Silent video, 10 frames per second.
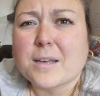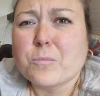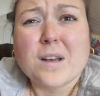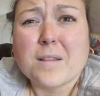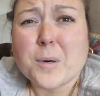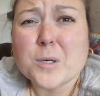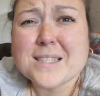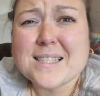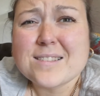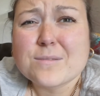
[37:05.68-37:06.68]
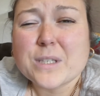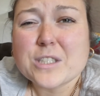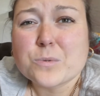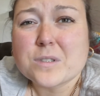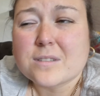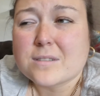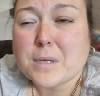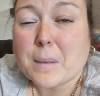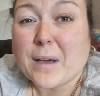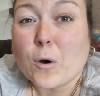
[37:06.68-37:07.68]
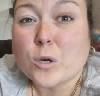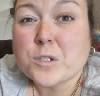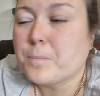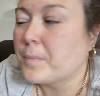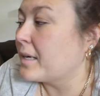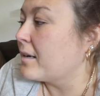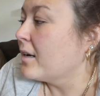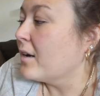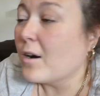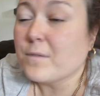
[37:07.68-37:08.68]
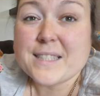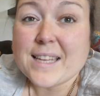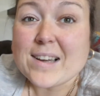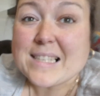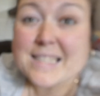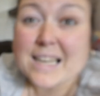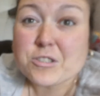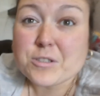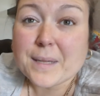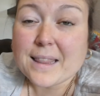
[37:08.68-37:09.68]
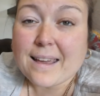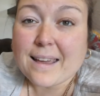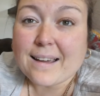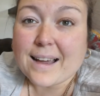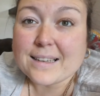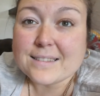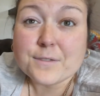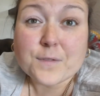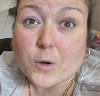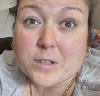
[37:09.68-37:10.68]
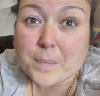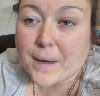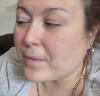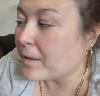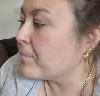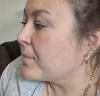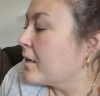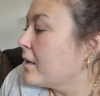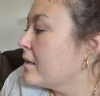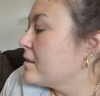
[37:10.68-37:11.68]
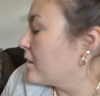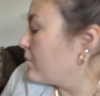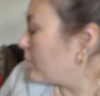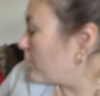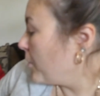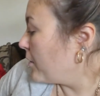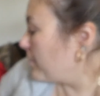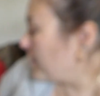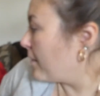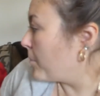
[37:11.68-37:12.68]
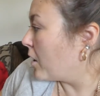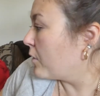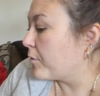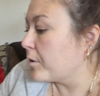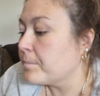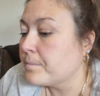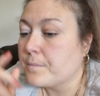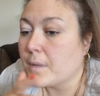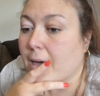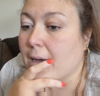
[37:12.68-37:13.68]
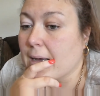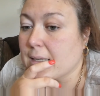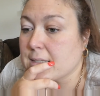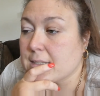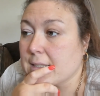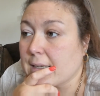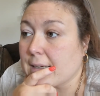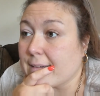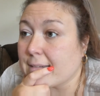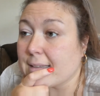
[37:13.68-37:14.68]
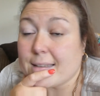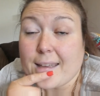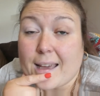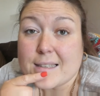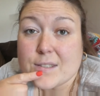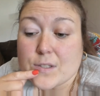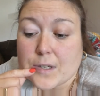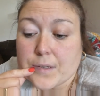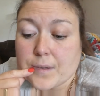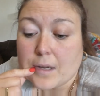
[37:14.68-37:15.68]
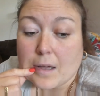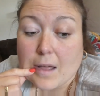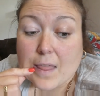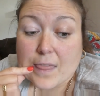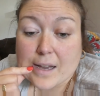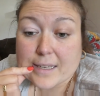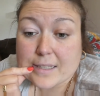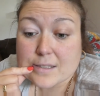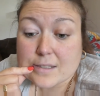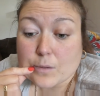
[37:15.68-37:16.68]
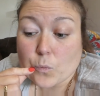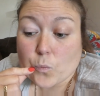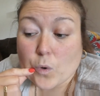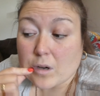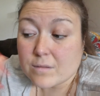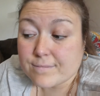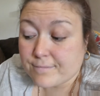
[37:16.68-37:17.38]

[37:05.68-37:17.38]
in one of the boxes which was a bit odd but obviously I stashed them in there and forgot about them so I will put them in the bathroom and uh, yeah so that is what